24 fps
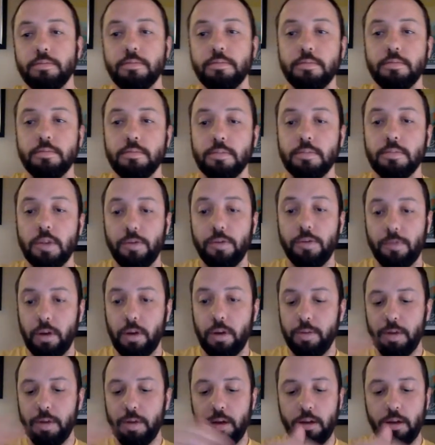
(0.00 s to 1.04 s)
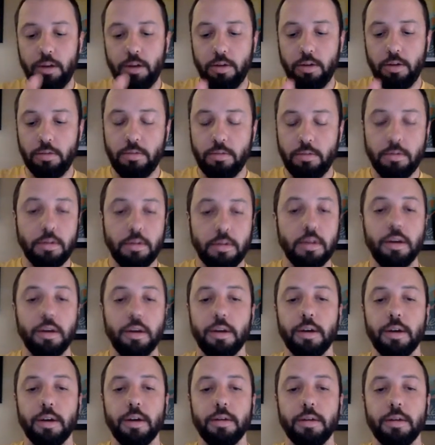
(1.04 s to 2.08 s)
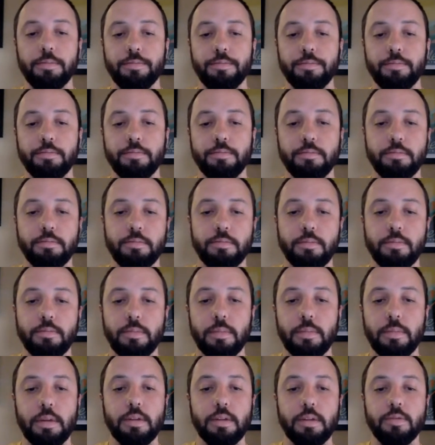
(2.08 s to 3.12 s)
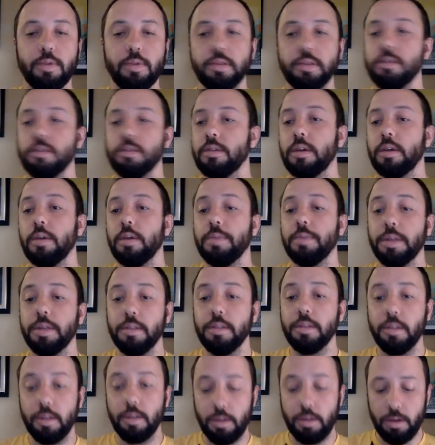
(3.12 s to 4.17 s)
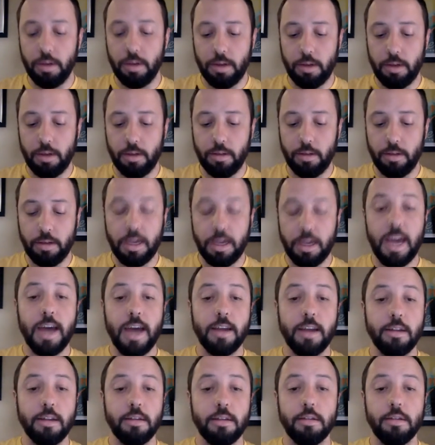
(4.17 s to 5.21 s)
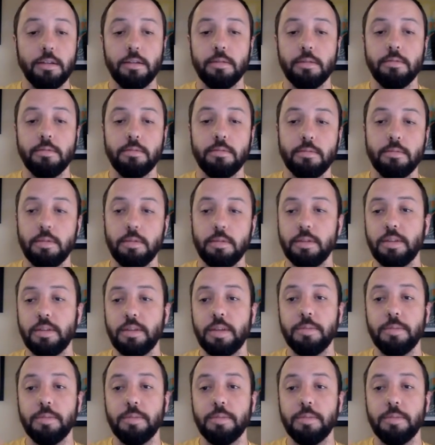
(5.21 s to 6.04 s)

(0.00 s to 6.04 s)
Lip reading: So for anybody new that has recently come in, the cat is named